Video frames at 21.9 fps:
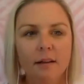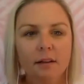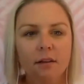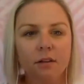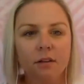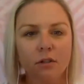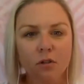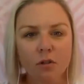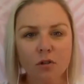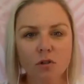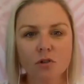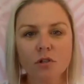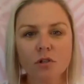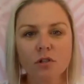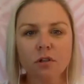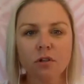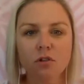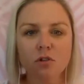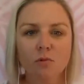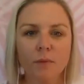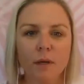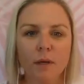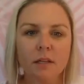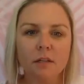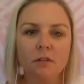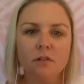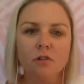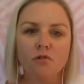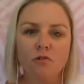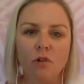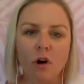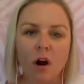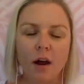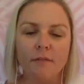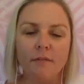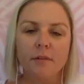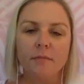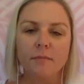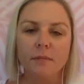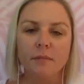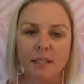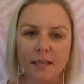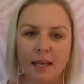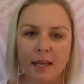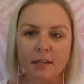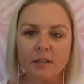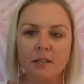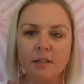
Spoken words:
Use your social media to drive them to get